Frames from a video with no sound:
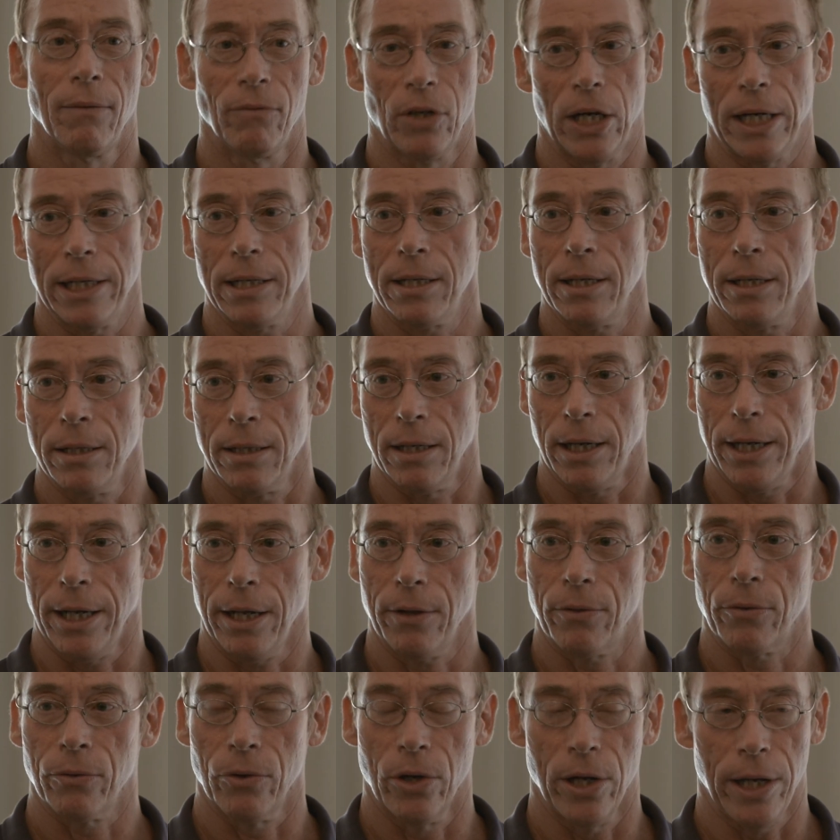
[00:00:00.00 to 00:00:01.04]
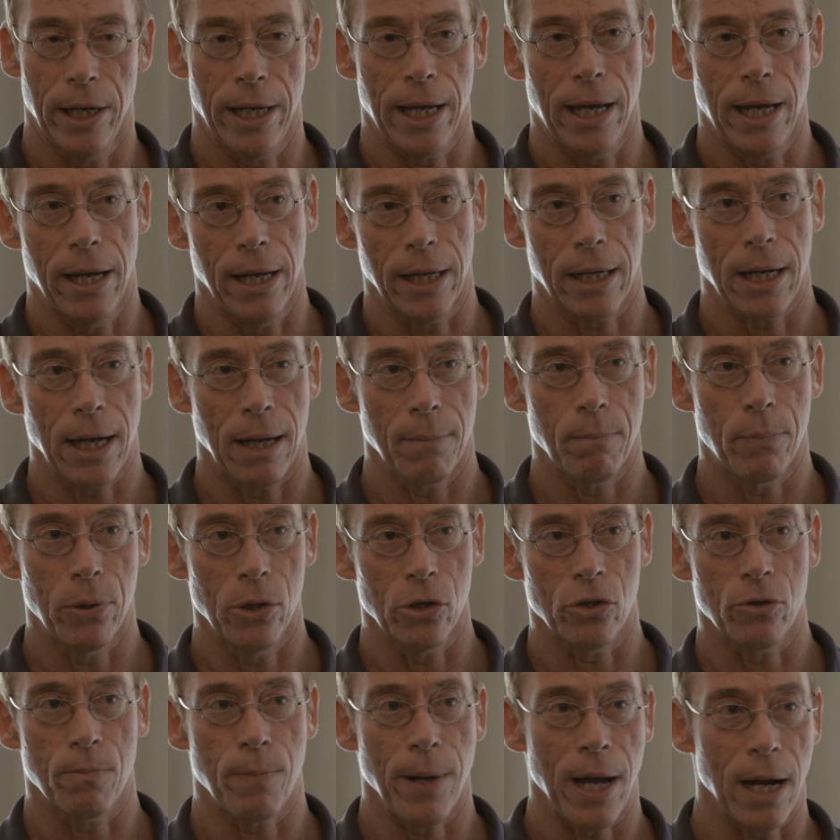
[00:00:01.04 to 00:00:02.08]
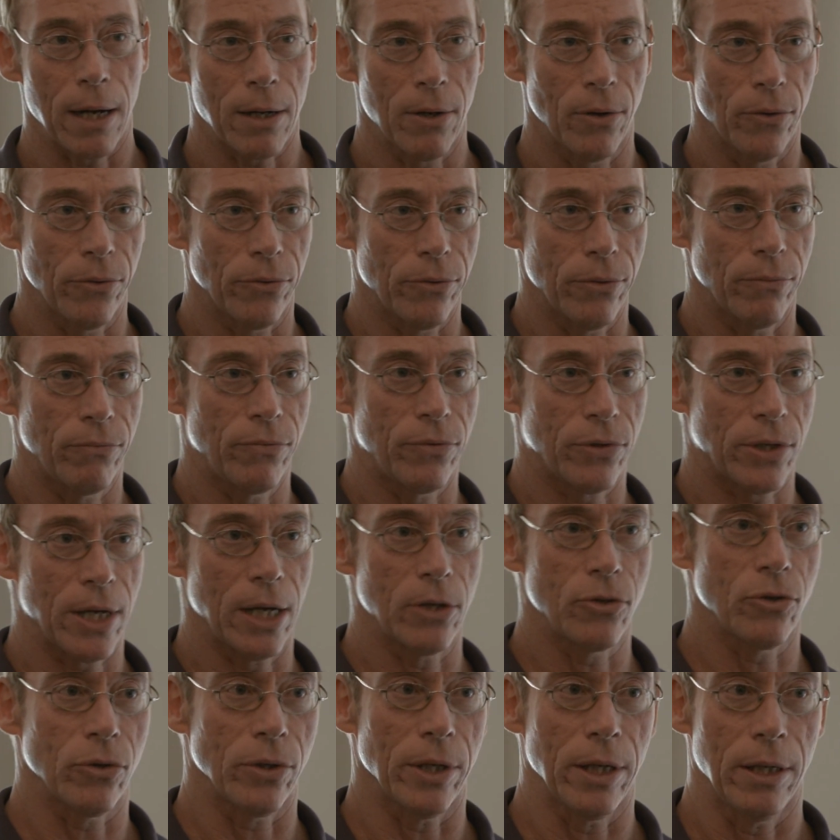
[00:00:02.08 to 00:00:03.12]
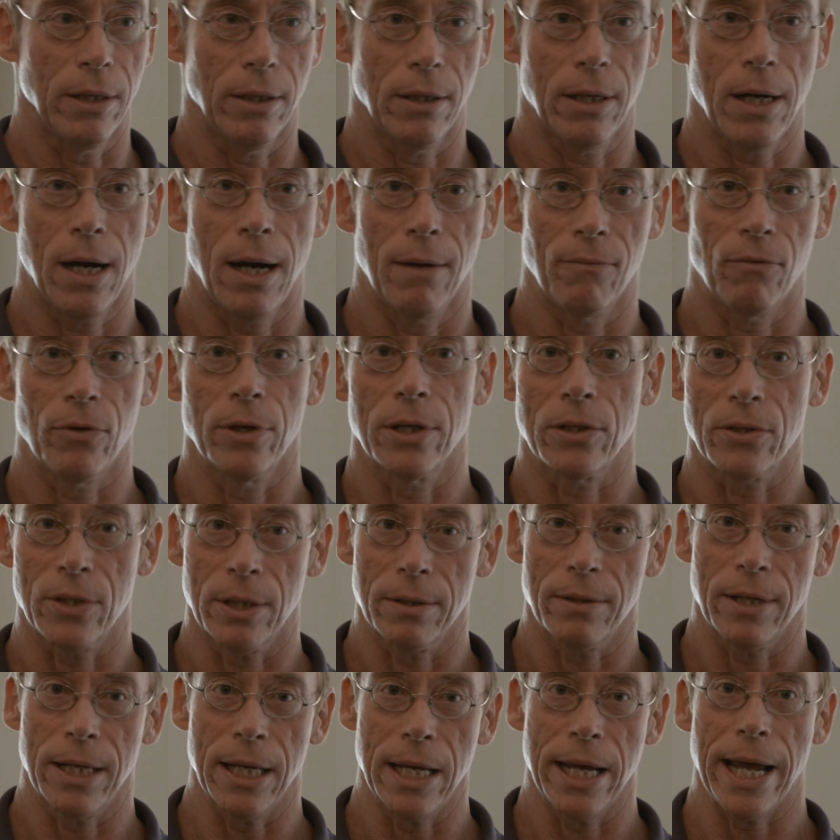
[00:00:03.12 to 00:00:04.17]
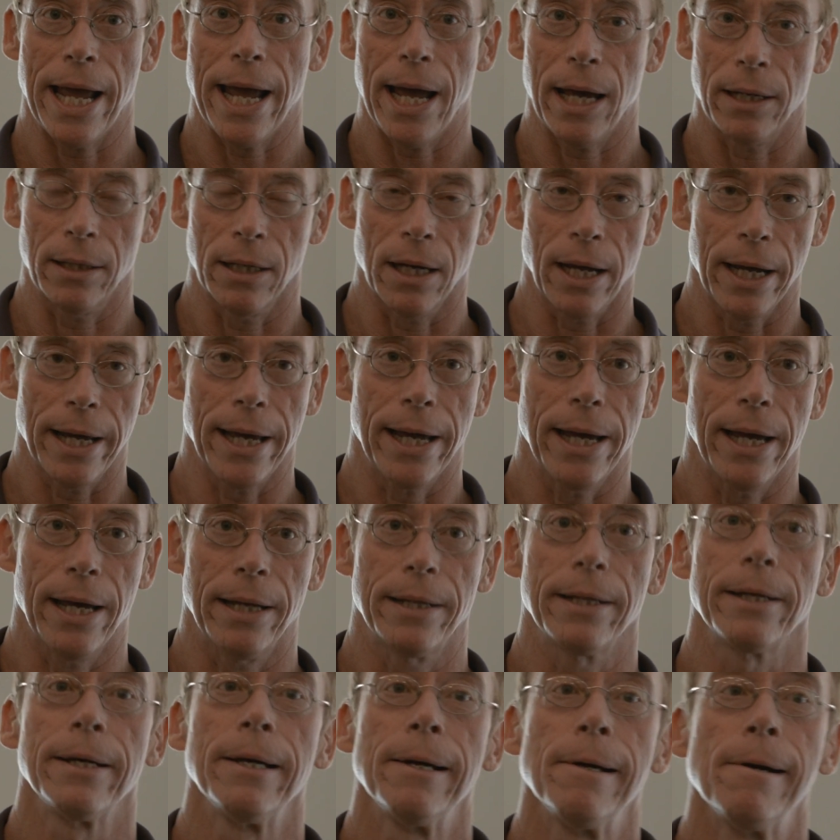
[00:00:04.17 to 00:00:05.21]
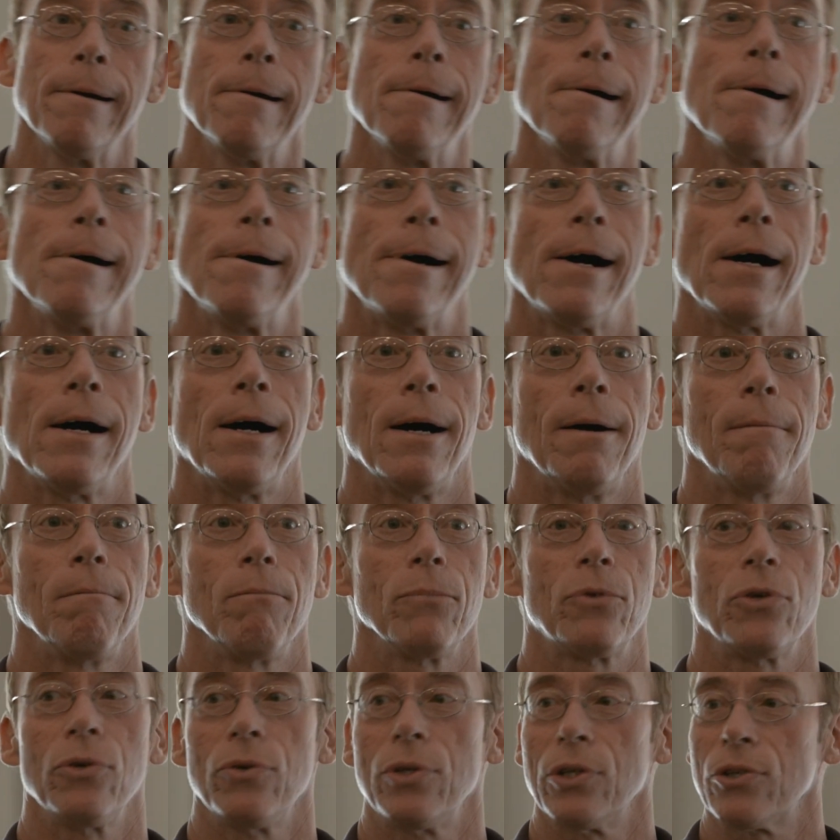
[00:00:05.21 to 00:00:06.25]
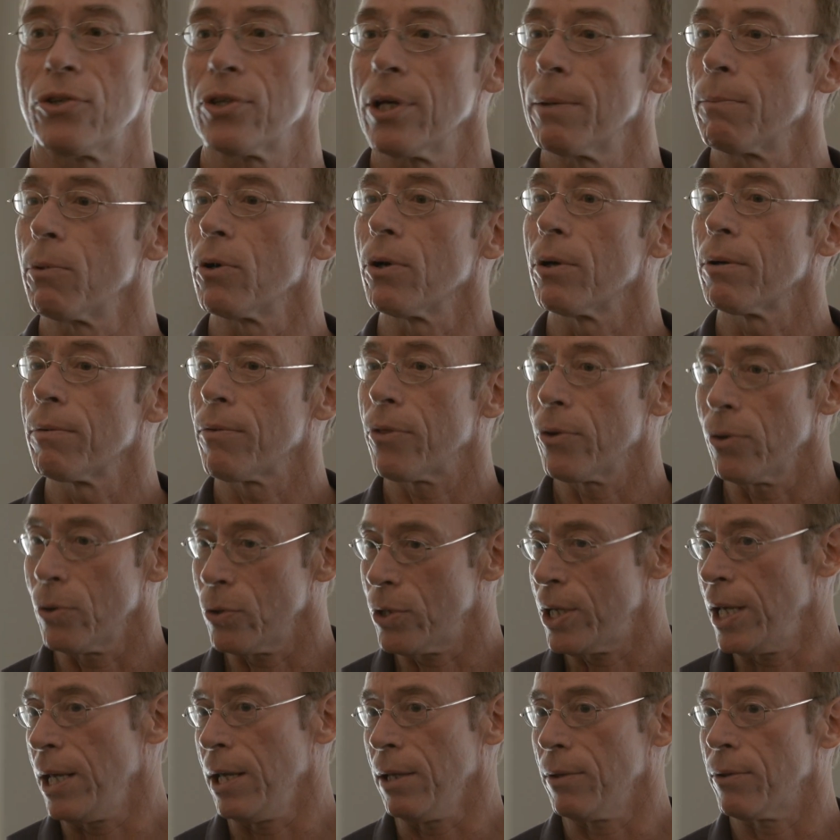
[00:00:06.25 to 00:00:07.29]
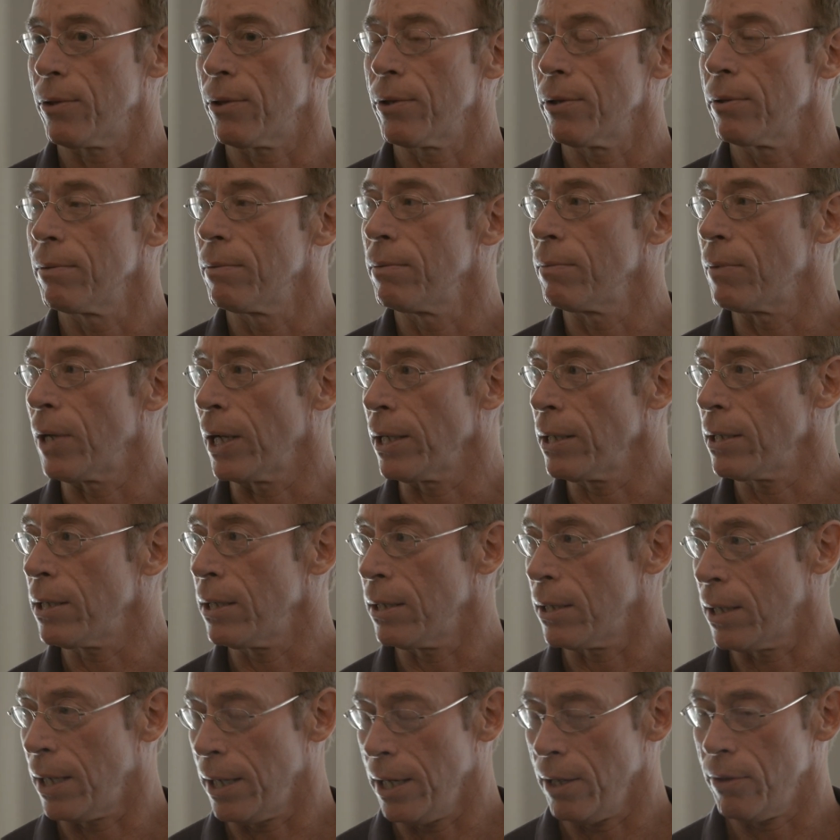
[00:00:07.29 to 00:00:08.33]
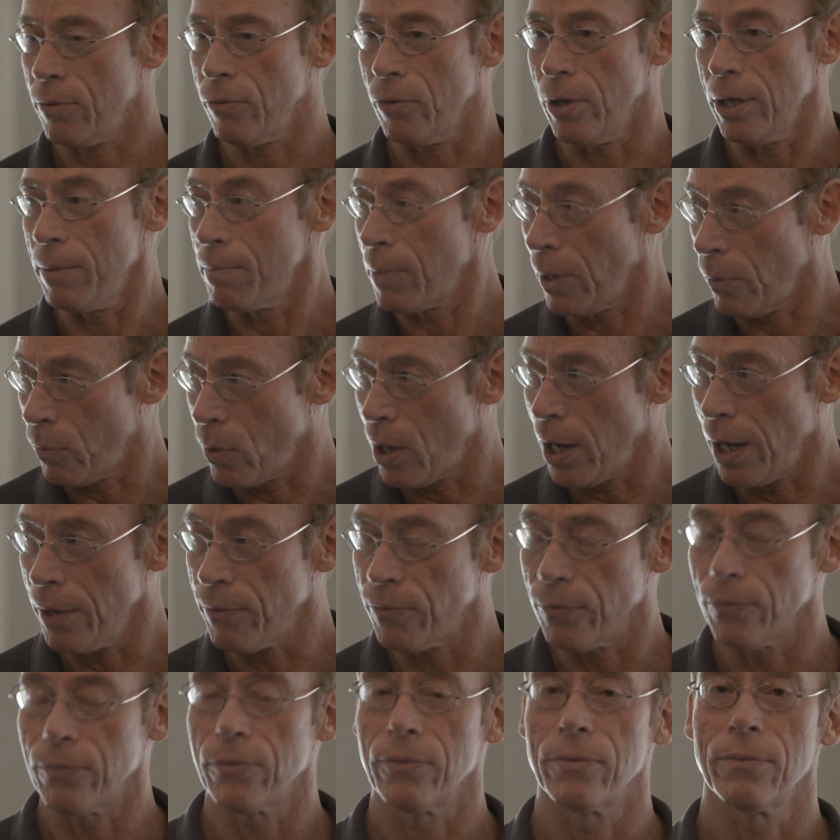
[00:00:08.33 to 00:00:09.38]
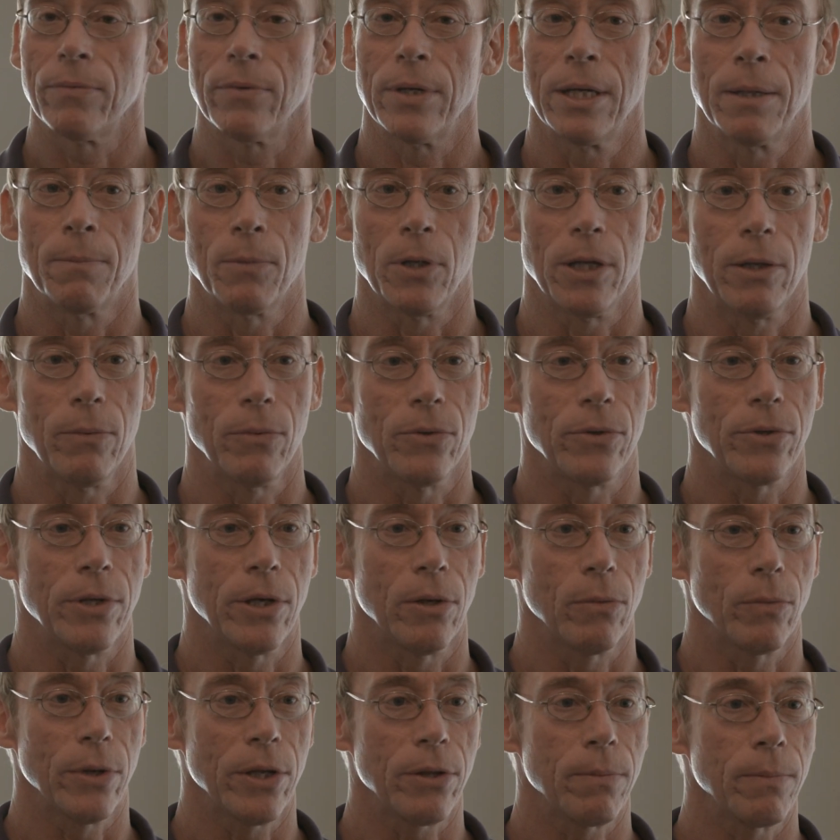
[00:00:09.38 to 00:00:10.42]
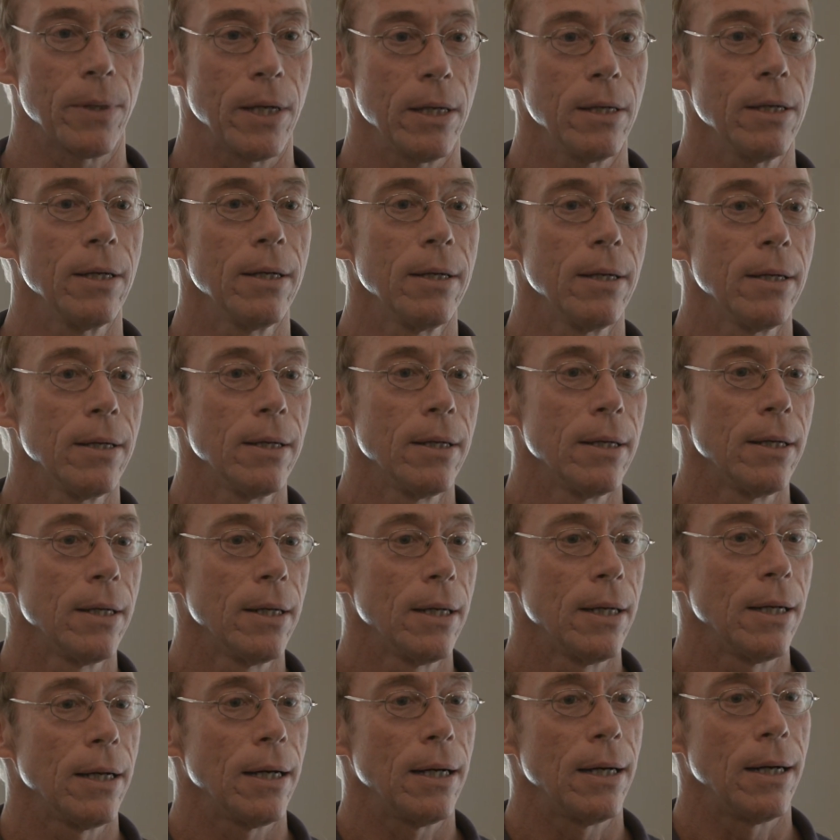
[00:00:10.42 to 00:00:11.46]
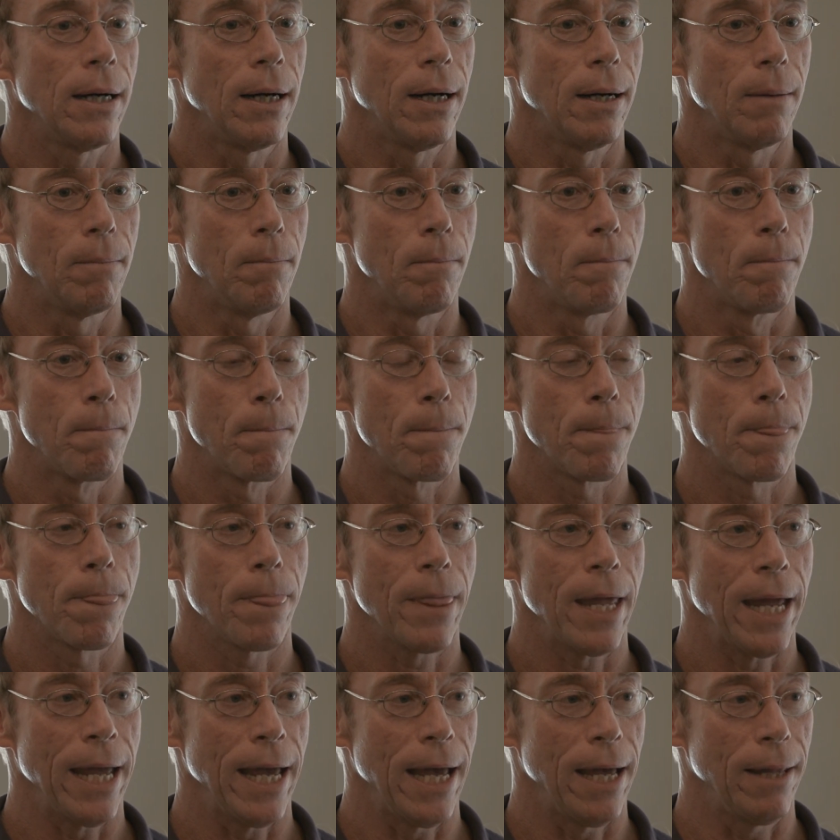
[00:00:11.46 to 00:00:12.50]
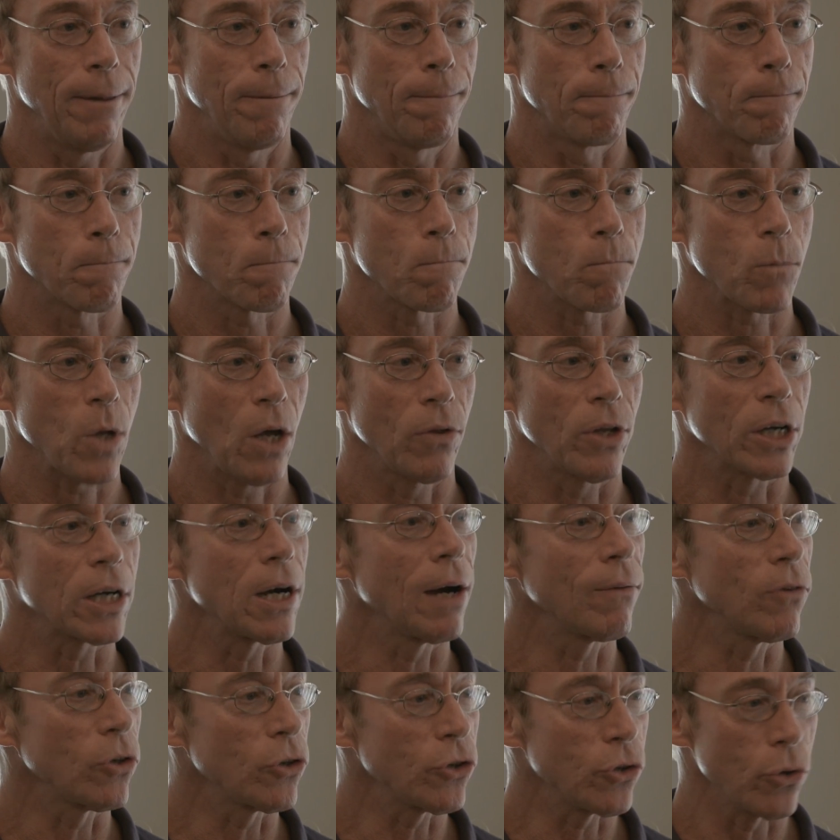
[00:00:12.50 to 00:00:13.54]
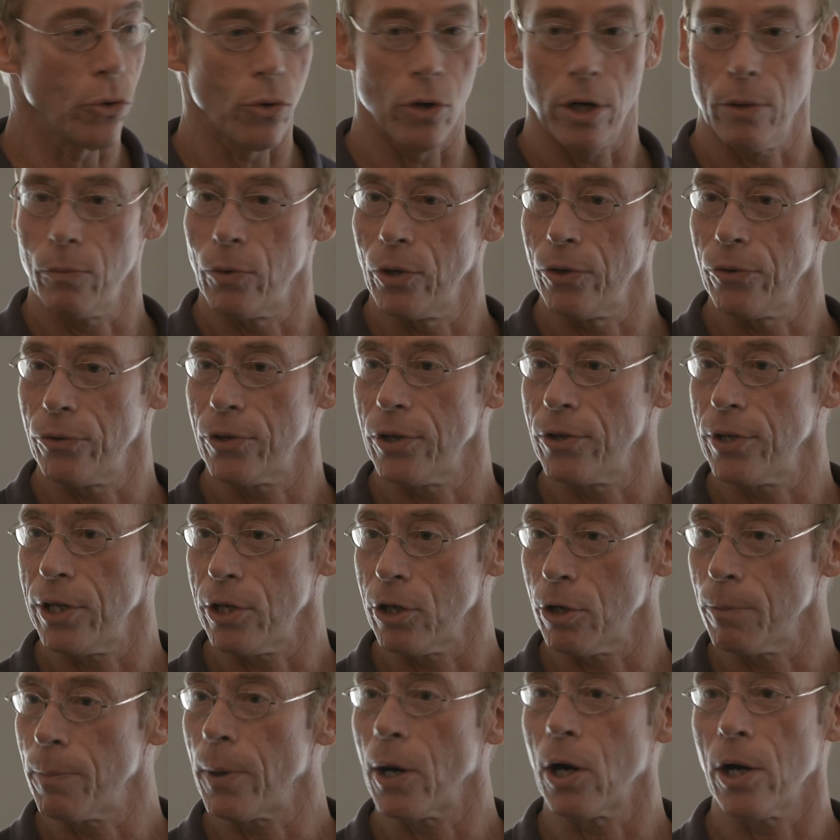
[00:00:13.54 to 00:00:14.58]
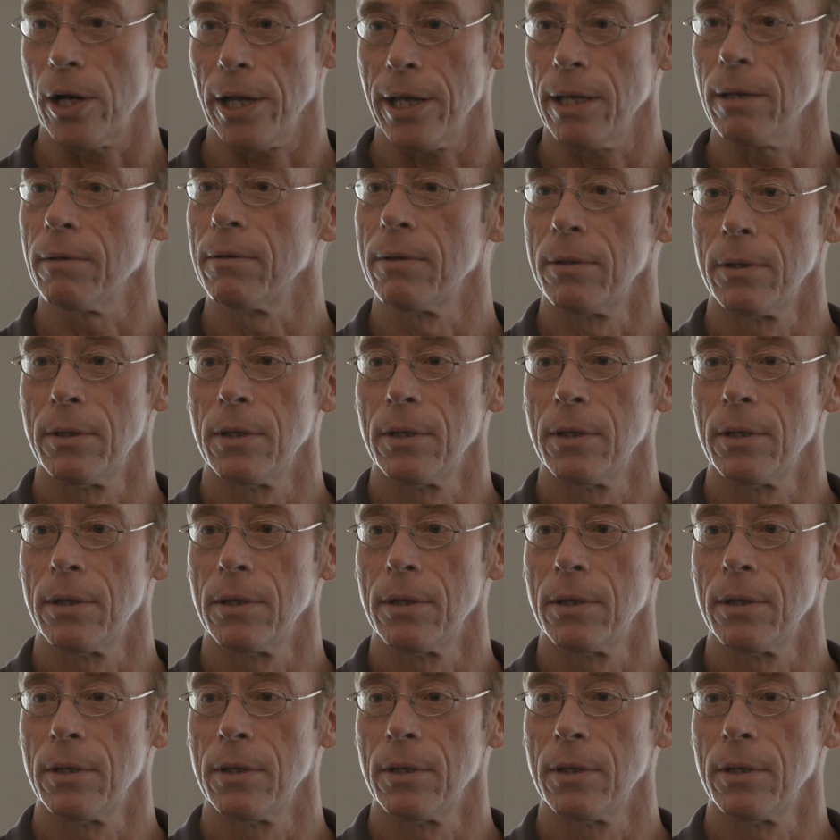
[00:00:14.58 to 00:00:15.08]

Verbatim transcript: of nineteen ninety-three, and it got pushed back because of scheduling conflicts that he had and I had um, to December thirteenth, nineteen ninety-three. My wife, Emily, was there with me. Um, and the cover story was a dinner party